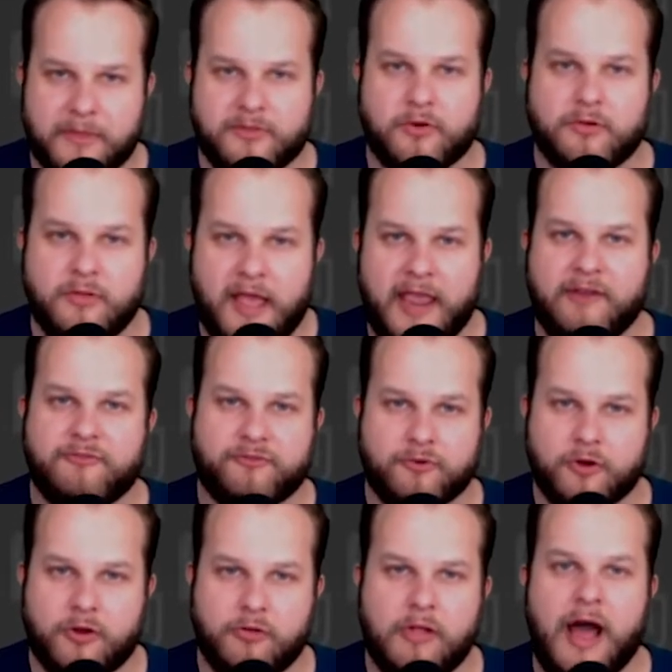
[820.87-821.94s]
that they're laying
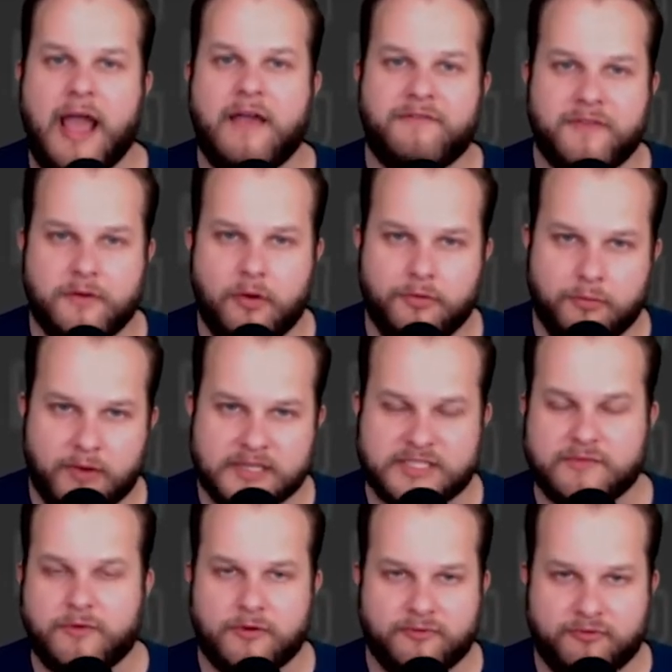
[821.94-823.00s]
for Goliath and all the
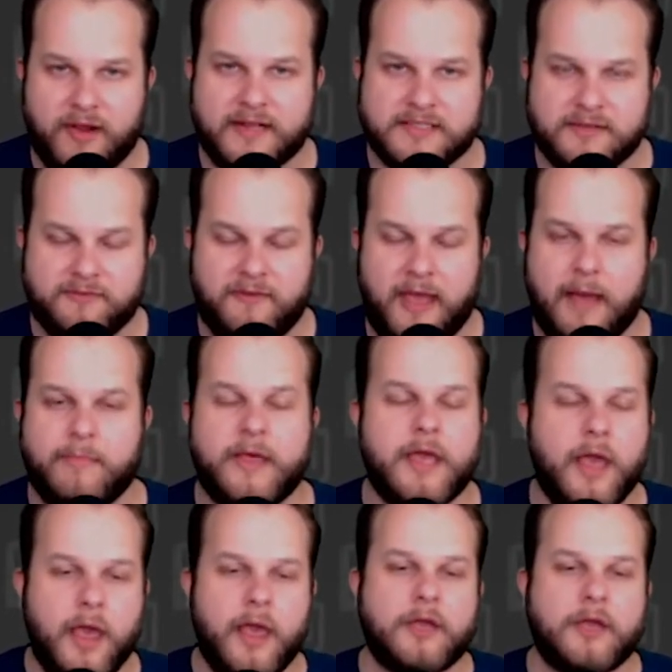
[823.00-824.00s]
rest of our friends and family.